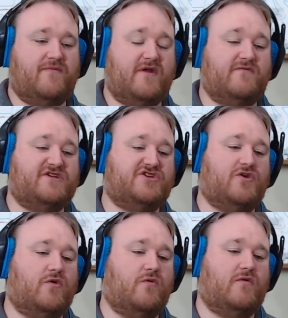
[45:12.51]
But it was
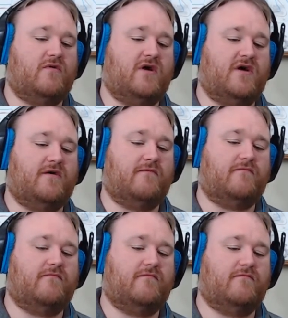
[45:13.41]
so
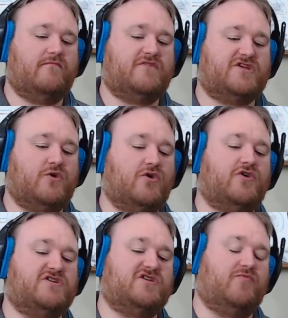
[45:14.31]

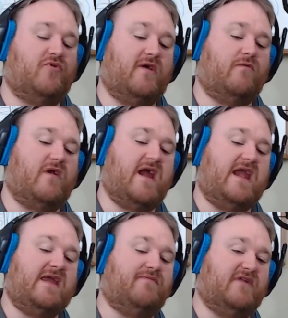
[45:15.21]
good to the point where
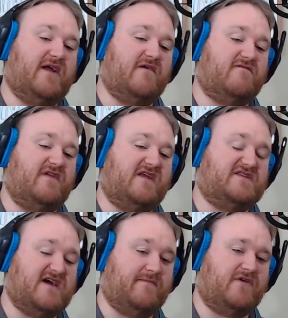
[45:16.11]
any player of
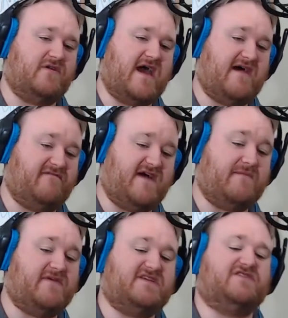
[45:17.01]
any type could have
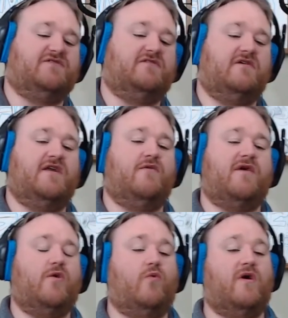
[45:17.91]
that pistol, and
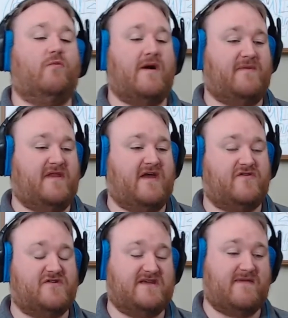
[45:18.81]
no matter what weapon
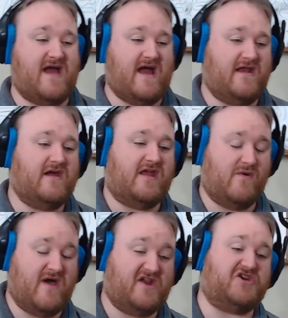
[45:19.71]
the other team had,
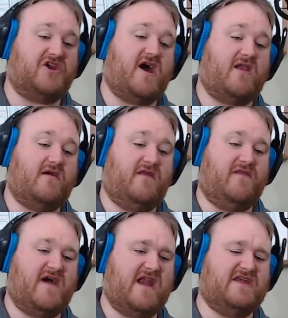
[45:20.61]
you had a shot,
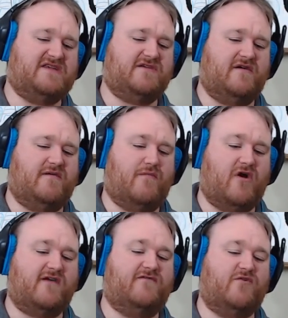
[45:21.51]
and that is a
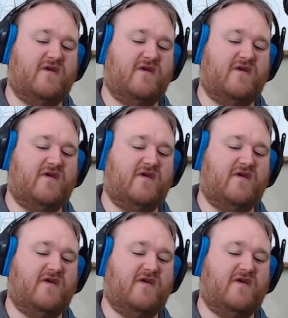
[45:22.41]
mark of a